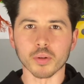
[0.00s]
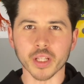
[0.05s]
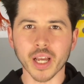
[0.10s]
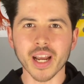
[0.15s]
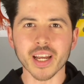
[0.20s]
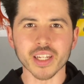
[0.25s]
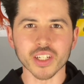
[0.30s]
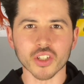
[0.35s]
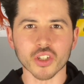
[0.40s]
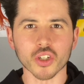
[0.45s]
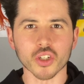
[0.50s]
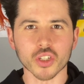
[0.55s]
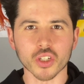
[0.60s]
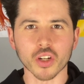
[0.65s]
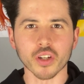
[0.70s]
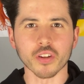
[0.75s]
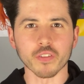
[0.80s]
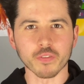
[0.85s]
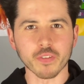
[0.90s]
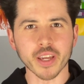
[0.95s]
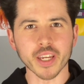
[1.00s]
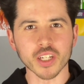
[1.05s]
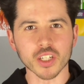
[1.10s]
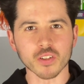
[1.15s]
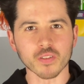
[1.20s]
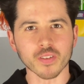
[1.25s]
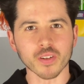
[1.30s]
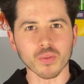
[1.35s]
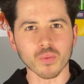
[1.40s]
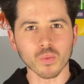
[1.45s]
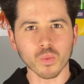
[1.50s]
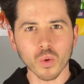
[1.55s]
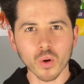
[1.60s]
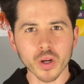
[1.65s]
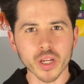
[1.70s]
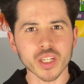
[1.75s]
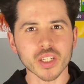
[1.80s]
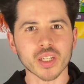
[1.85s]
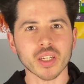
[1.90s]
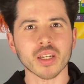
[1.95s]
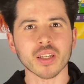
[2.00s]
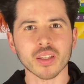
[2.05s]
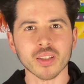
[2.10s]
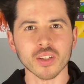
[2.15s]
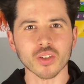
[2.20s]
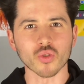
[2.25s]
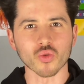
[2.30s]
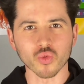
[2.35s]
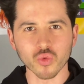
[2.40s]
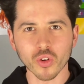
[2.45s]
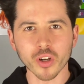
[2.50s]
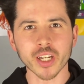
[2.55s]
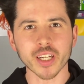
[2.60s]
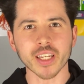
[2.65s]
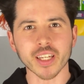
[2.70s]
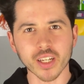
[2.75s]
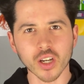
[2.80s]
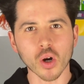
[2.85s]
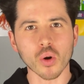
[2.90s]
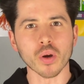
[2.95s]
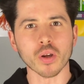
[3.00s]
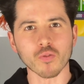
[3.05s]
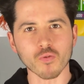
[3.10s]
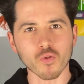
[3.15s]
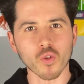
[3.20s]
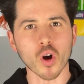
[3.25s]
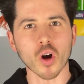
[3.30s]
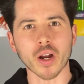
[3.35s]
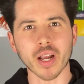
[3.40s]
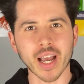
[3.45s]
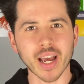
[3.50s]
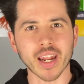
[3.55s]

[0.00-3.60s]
that is just on the face of it. What is it that's really going wrong at